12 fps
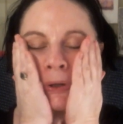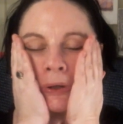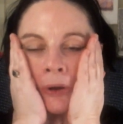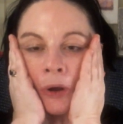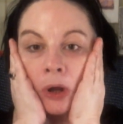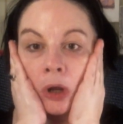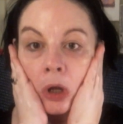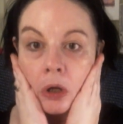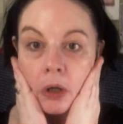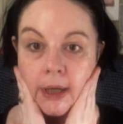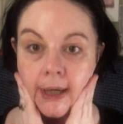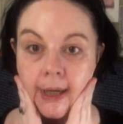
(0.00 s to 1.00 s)
You
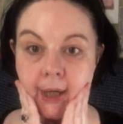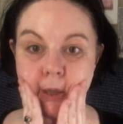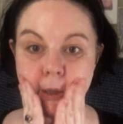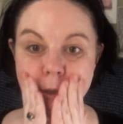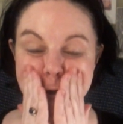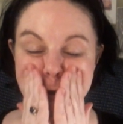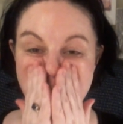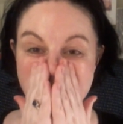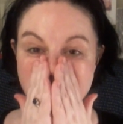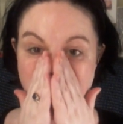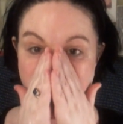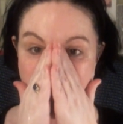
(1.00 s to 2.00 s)
only need to use
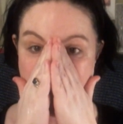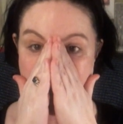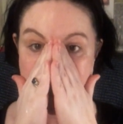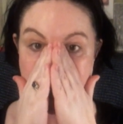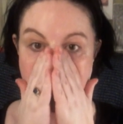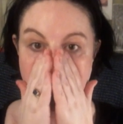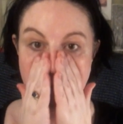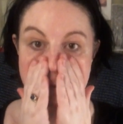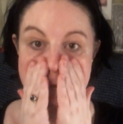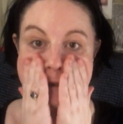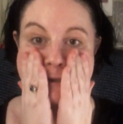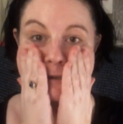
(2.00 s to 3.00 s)
a
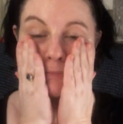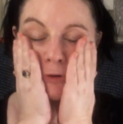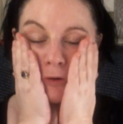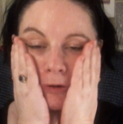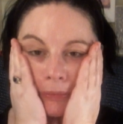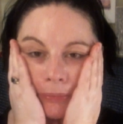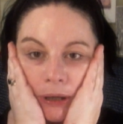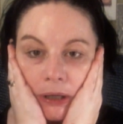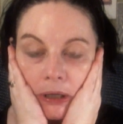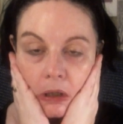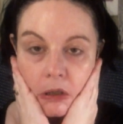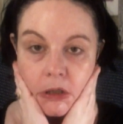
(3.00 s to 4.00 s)
very small
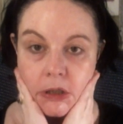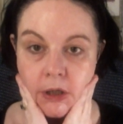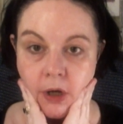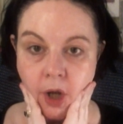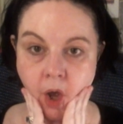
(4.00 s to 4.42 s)
amount.